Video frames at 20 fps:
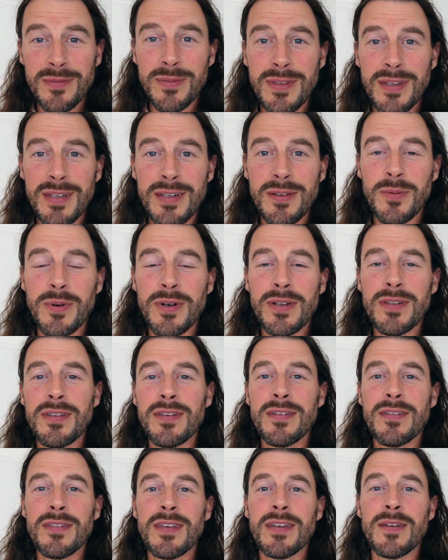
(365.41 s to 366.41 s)
with anyone that
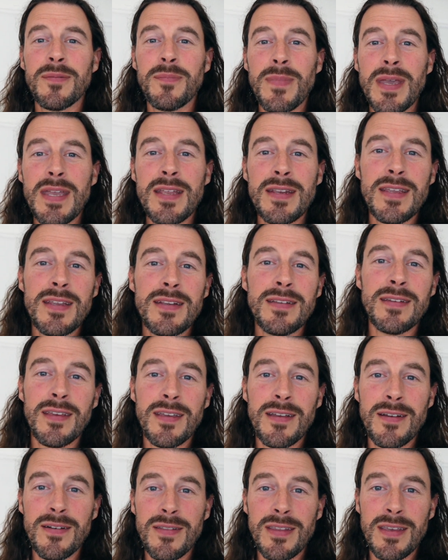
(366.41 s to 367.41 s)
you think may need to
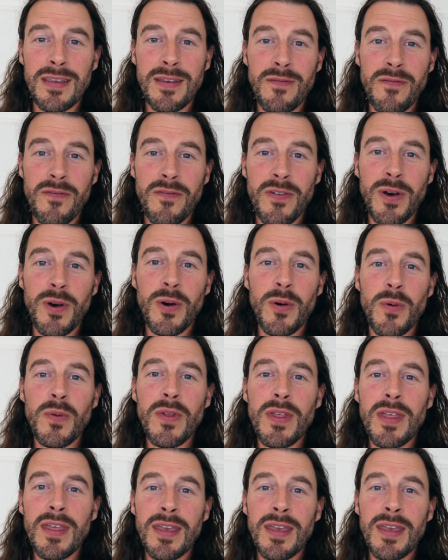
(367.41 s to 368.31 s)
hear the info,